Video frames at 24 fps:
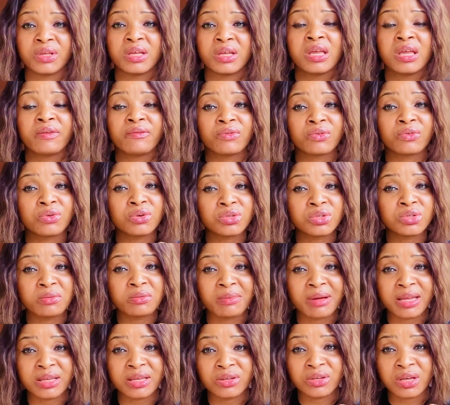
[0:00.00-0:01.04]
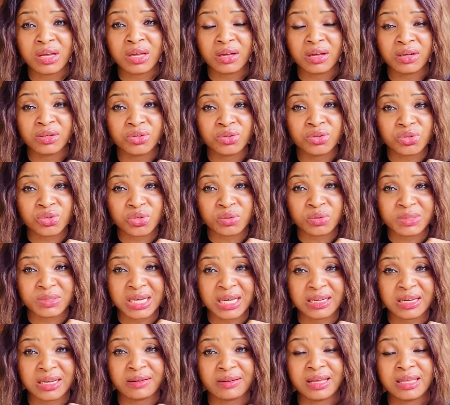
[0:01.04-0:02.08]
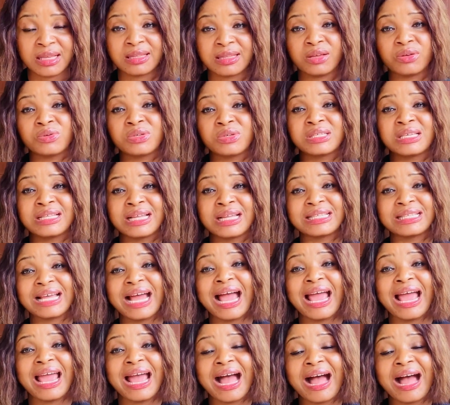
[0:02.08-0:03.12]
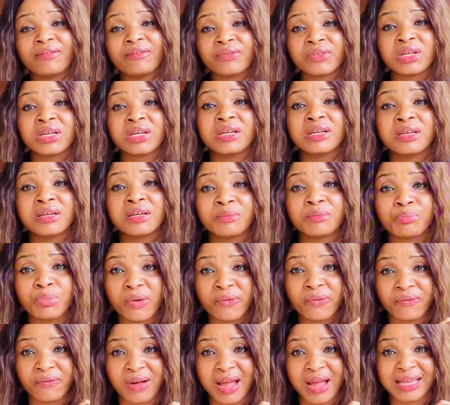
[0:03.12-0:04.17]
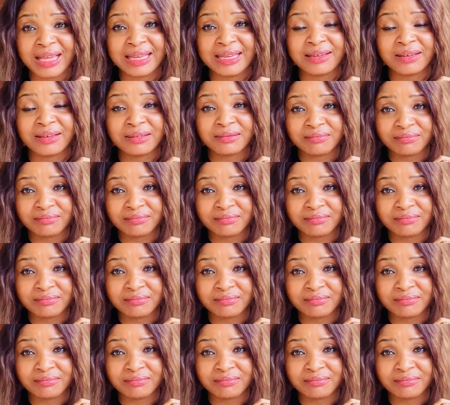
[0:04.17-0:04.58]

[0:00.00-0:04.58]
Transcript: if you go to my YouTube channel right now, you see that I have profile,